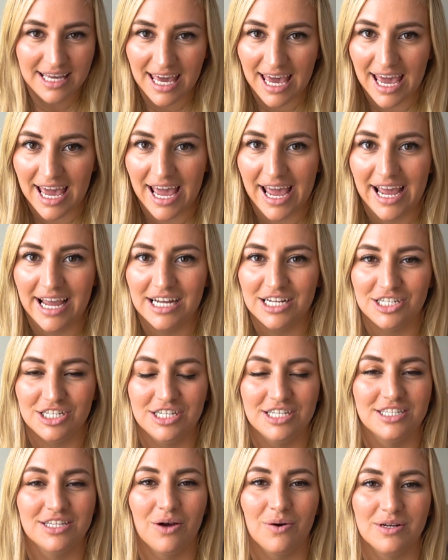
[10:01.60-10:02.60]
K.
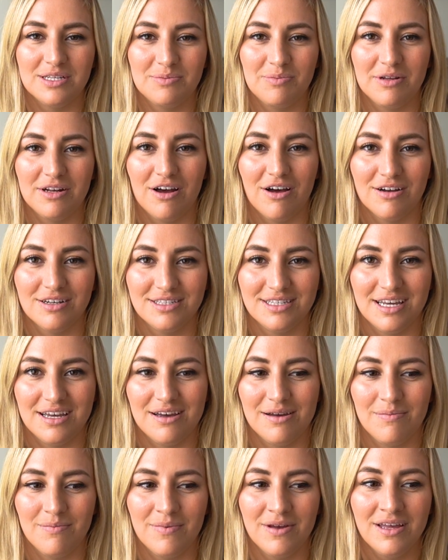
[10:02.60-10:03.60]
She's always been
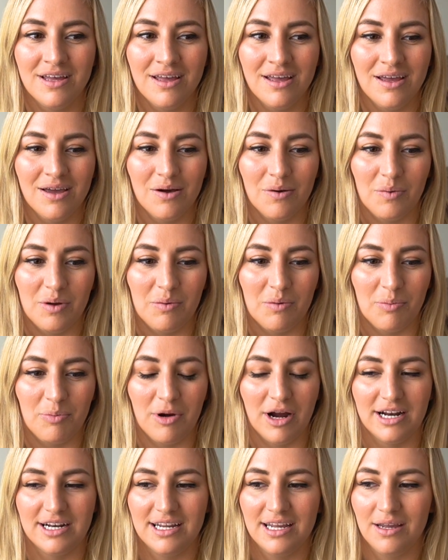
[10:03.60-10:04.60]
awesome. We were
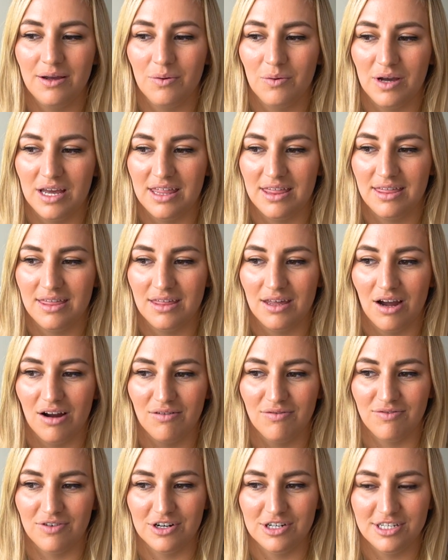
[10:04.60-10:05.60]
pregnant with our
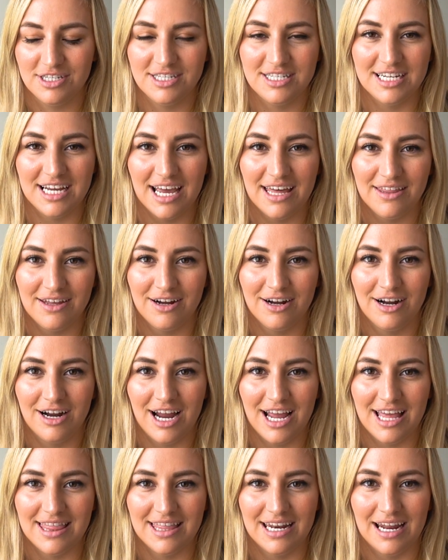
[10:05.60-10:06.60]
first together,
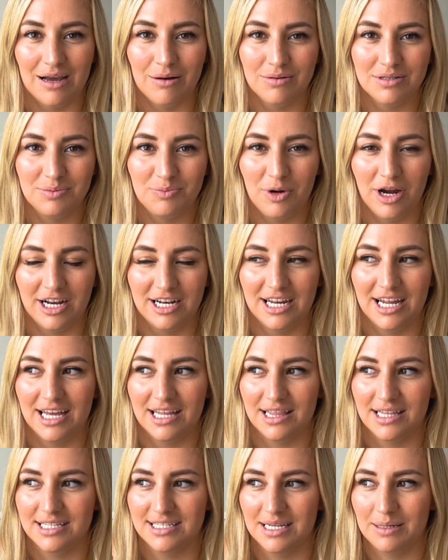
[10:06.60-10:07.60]
and then I was pregnant
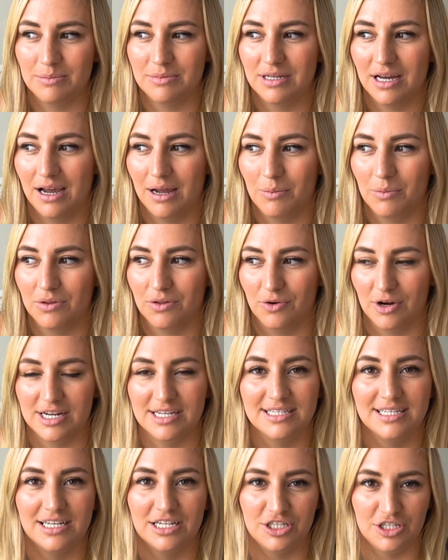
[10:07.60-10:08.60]
at the same time with
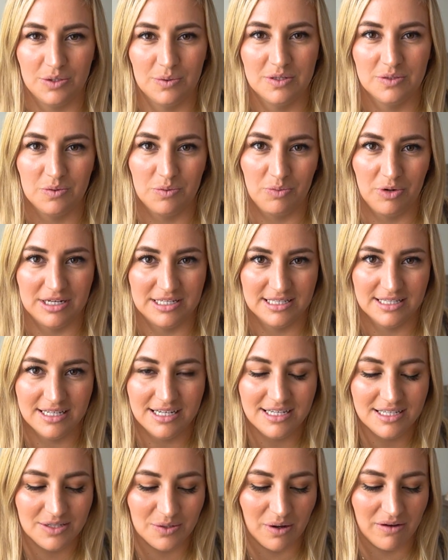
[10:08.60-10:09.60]
Grayson as she was with
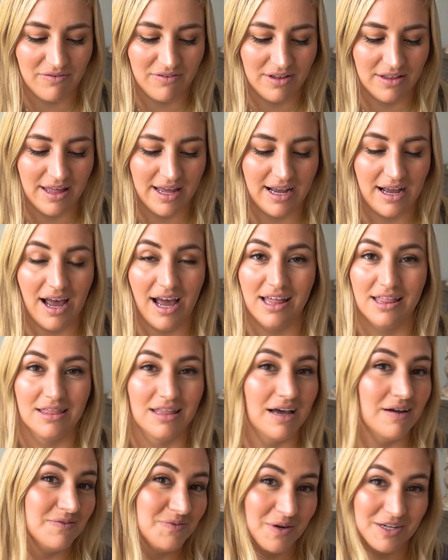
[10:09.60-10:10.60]
Presley. So I feel like I
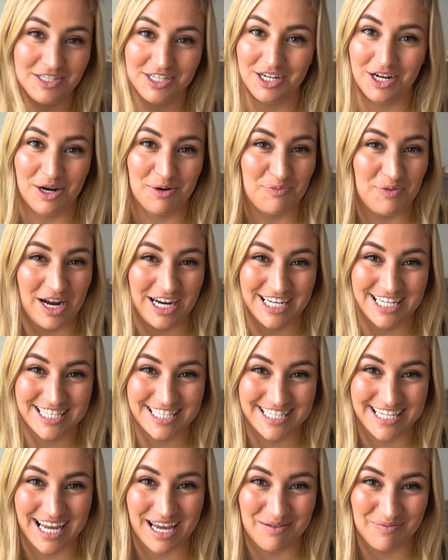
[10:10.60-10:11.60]
loved watching her
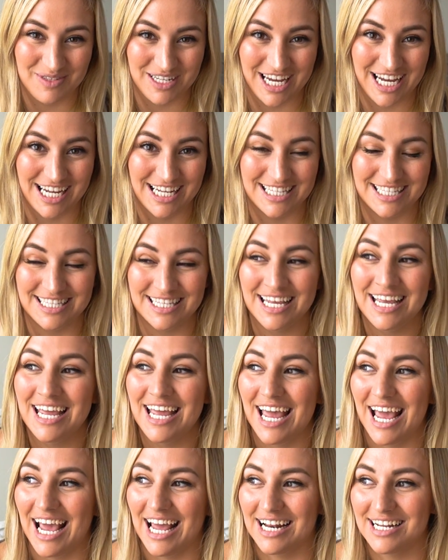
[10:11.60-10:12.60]
pregnancy updates.
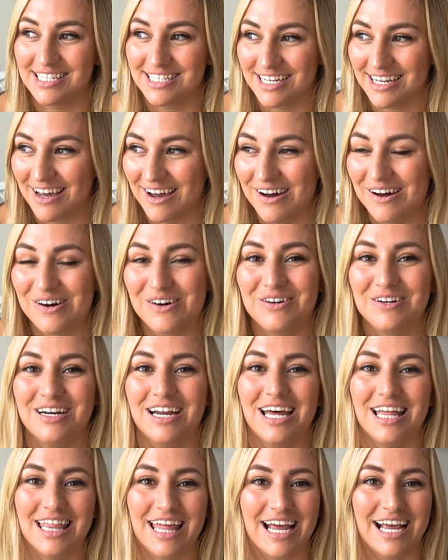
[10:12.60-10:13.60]
Anna
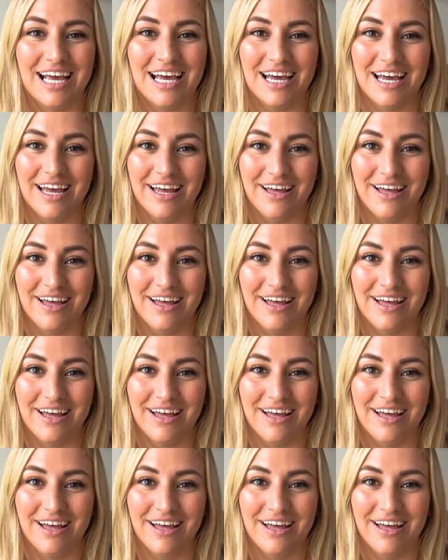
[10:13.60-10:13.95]
Saccone, like